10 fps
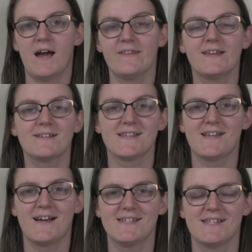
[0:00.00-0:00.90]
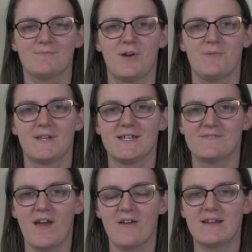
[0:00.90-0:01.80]
I think society at the moment
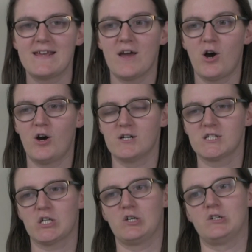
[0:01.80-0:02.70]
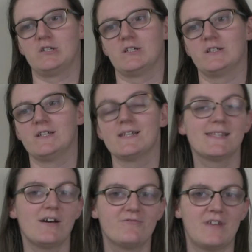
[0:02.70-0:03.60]
is very hot on
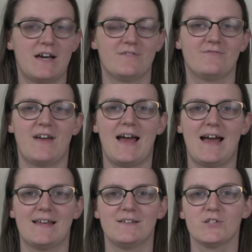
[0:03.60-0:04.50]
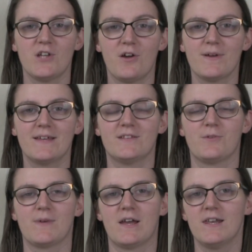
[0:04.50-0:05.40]
self-love and knowing
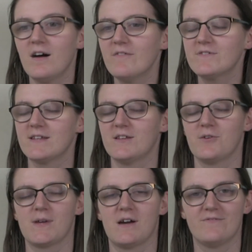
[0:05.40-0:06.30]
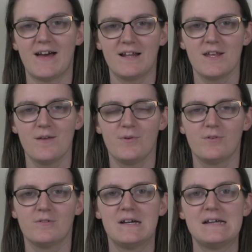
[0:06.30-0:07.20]
that we are loved and that we are
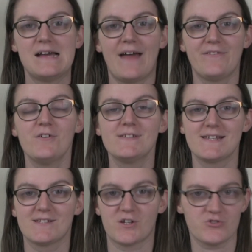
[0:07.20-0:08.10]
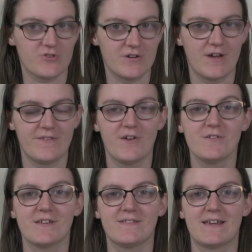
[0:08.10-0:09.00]
valuable, and those things are true, and
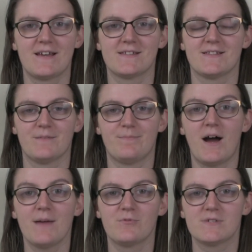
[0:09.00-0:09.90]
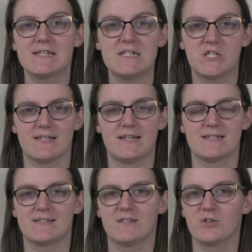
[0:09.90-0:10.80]
those are things that the Bible teaches
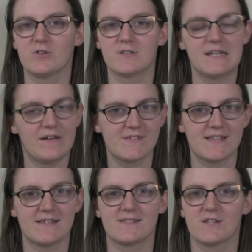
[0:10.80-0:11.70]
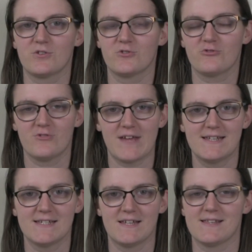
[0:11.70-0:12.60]
us, that God loves us, that God
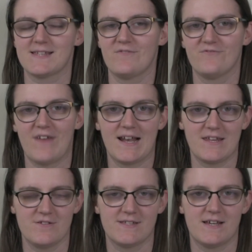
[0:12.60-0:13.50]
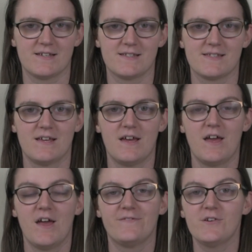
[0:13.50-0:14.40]
created us and values us.
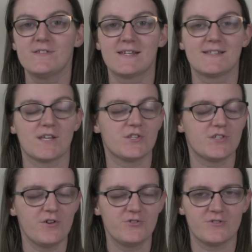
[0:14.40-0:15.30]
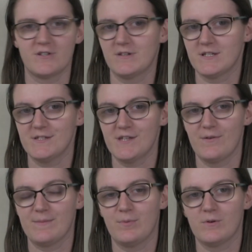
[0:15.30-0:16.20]
Those things are so true and so
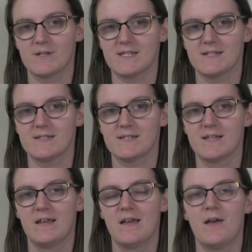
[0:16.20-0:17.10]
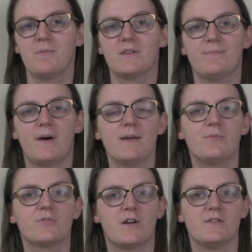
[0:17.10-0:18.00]
important. But the
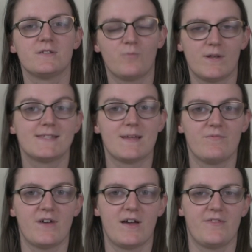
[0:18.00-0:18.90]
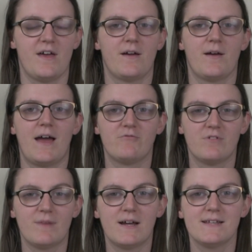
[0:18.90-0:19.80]
Bible goes one step further and
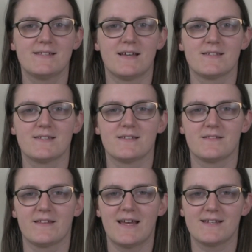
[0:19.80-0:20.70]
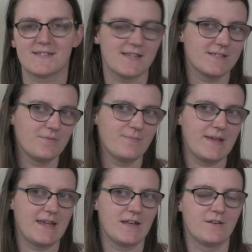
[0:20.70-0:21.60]
reminds us that that doesn't
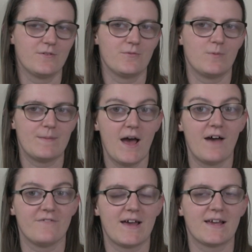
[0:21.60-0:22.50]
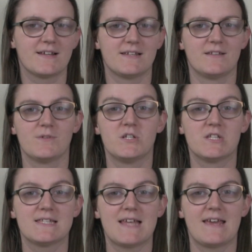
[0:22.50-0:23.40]
mean we're perfect and that we should
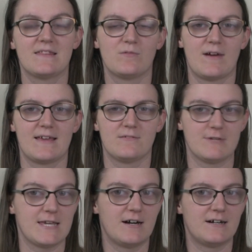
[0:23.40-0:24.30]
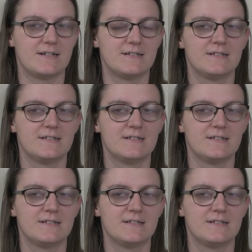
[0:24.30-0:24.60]
stay the way that we are.